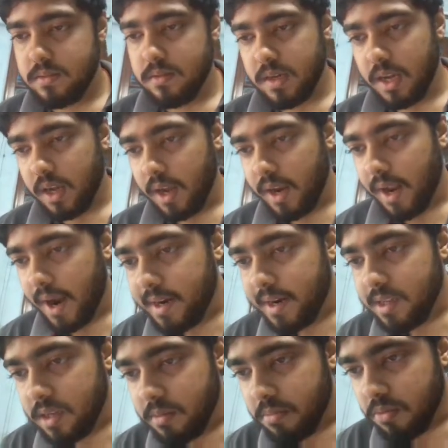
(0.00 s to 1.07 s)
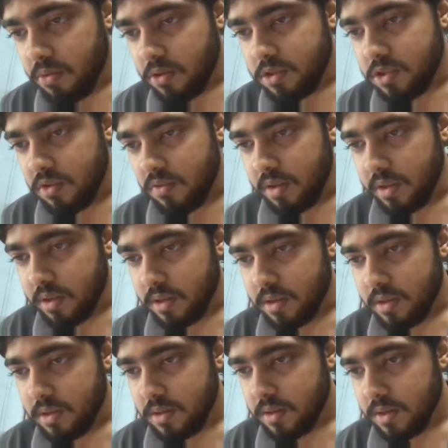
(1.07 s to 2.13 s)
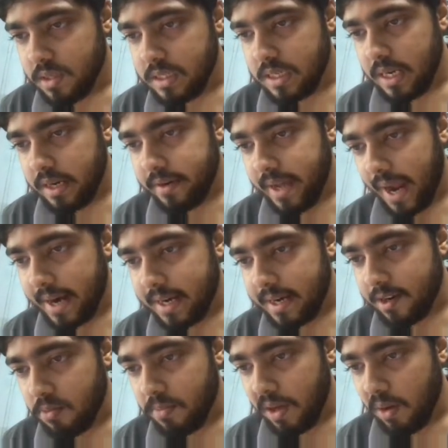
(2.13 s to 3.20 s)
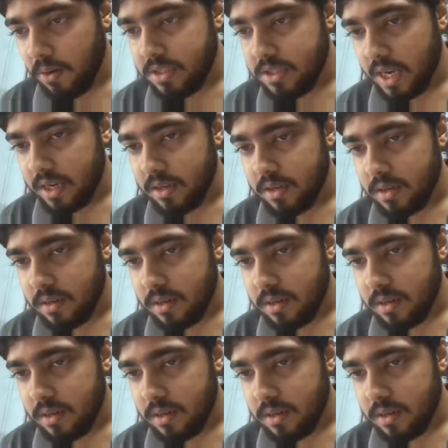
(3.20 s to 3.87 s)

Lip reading: I can add emotes over here. Is it like reacting to my own channel?